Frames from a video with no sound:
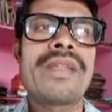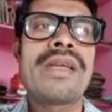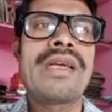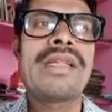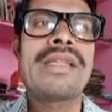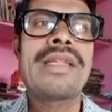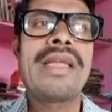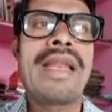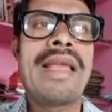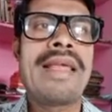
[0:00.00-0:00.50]

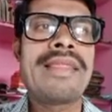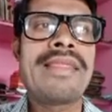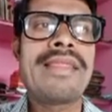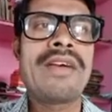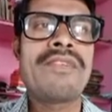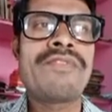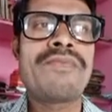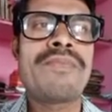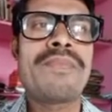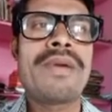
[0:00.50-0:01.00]
The length
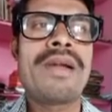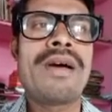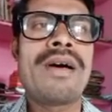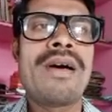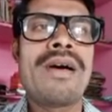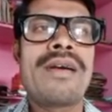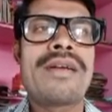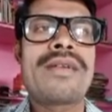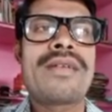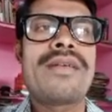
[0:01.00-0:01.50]
of
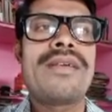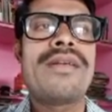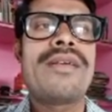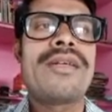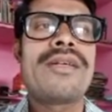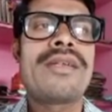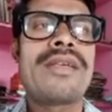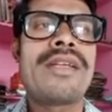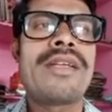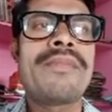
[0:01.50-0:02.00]
plot
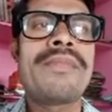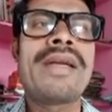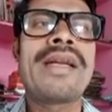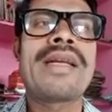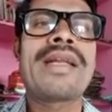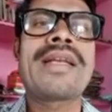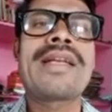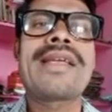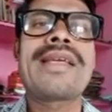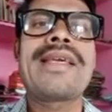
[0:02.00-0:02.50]
in
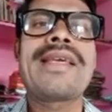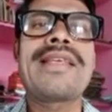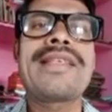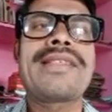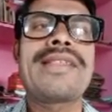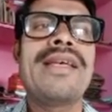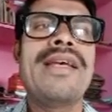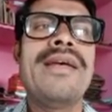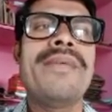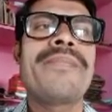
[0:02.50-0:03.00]
meter
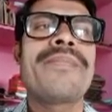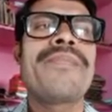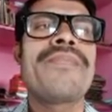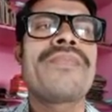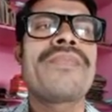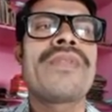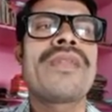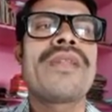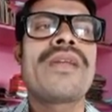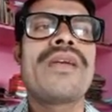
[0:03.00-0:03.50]
is
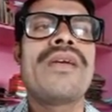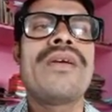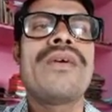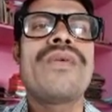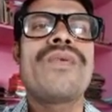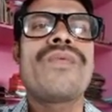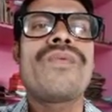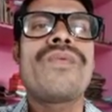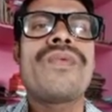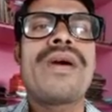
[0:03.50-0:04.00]

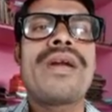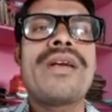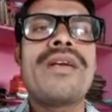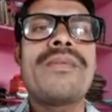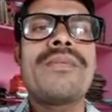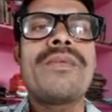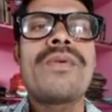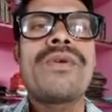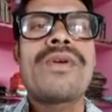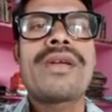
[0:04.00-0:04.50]
1
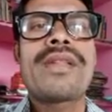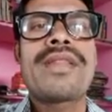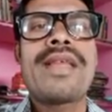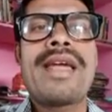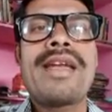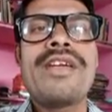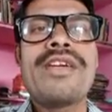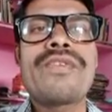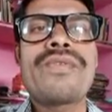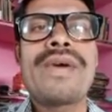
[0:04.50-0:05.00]
more
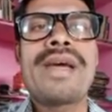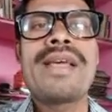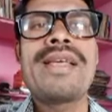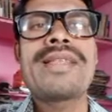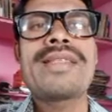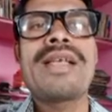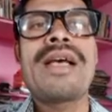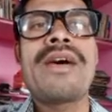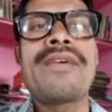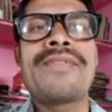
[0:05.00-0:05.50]
than
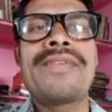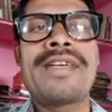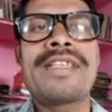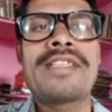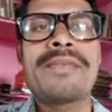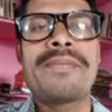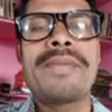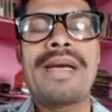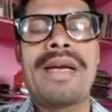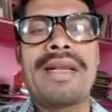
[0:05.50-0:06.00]
twice of
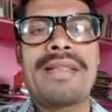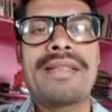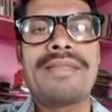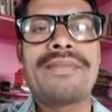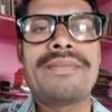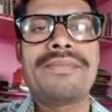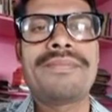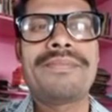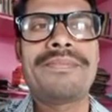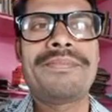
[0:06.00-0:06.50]
its breadth.
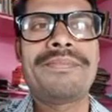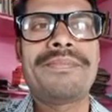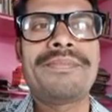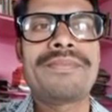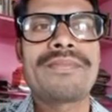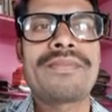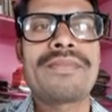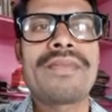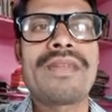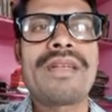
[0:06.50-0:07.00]

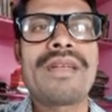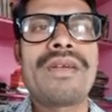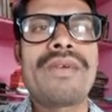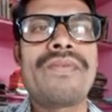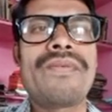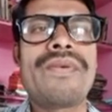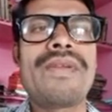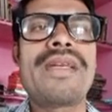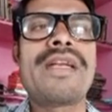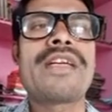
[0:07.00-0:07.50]

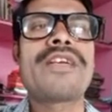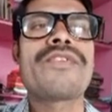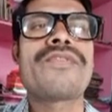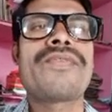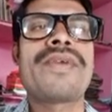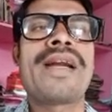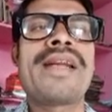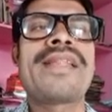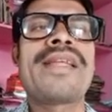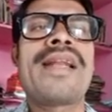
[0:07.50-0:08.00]
We need to
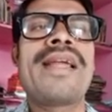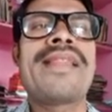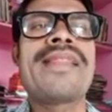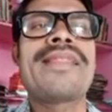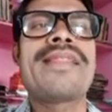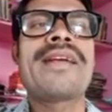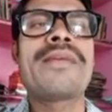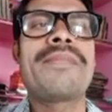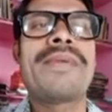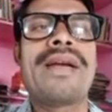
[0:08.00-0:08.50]
find the
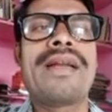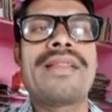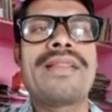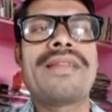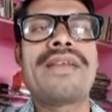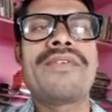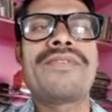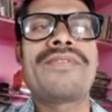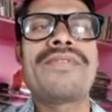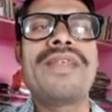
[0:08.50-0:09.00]
length and
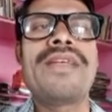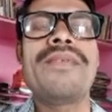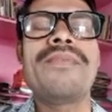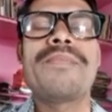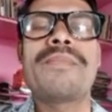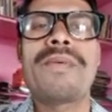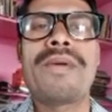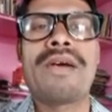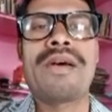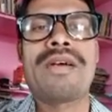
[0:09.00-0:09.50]
breadth of the
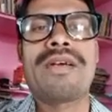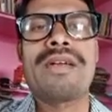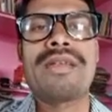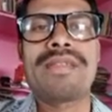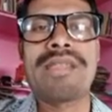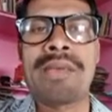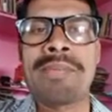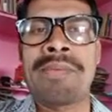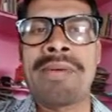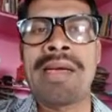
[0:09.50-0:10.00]
plot
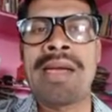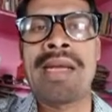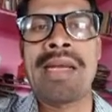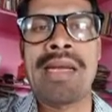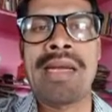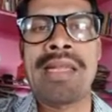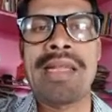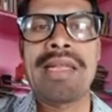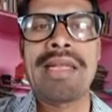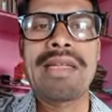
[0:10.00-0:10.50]

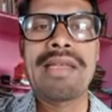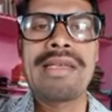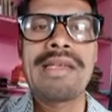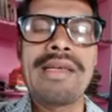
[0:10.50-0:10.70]
separately.